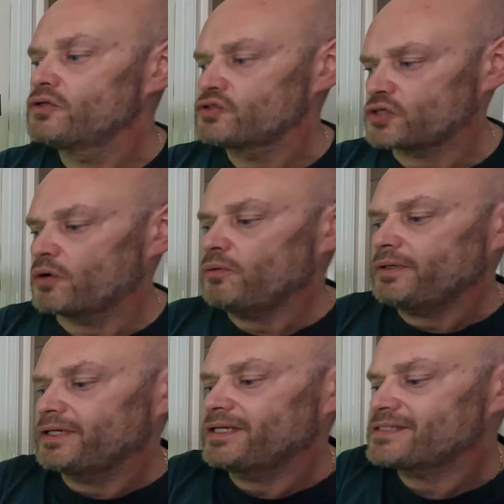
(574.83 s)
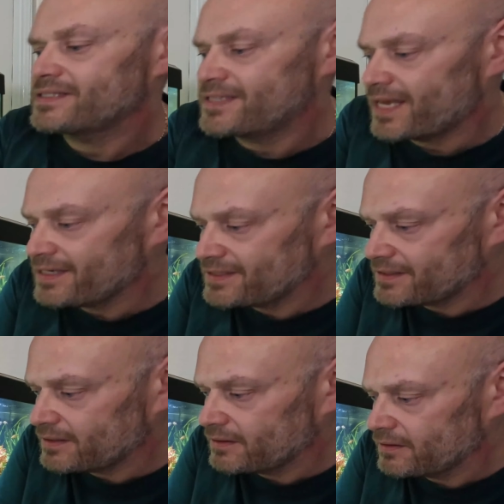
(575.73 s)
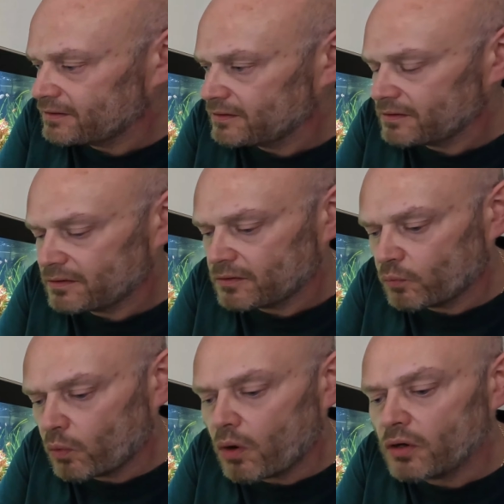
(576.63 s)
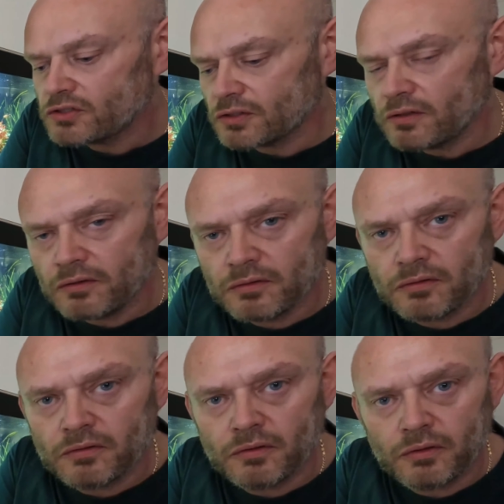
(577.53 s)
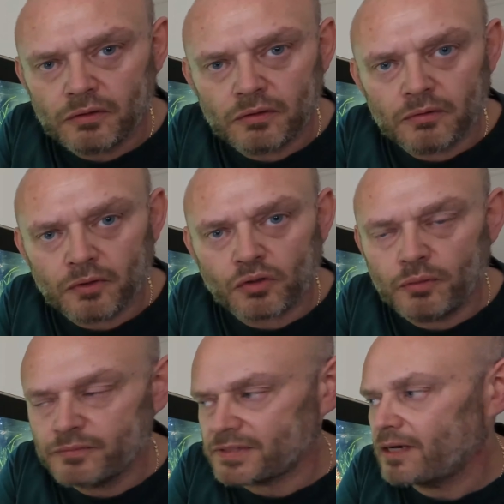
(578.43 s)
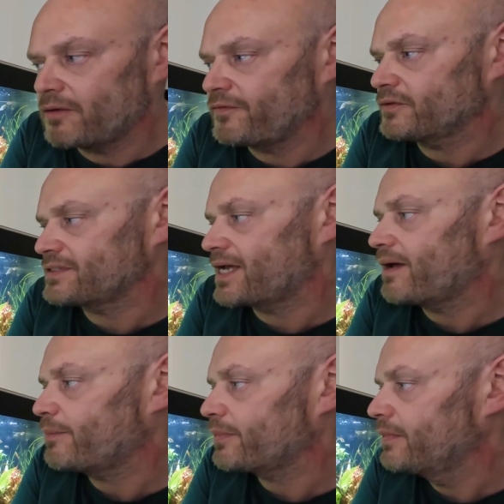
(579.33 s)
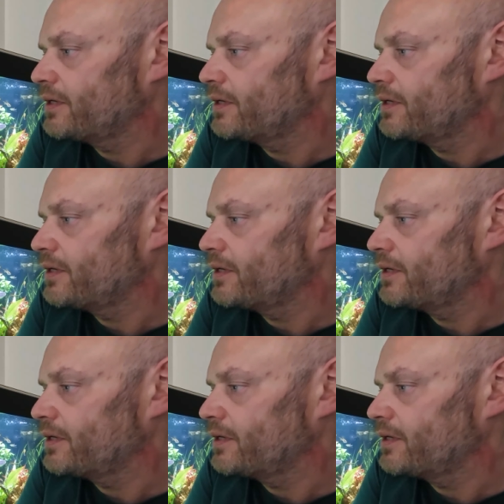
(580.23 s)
So you need to test the water that comes out of your tap.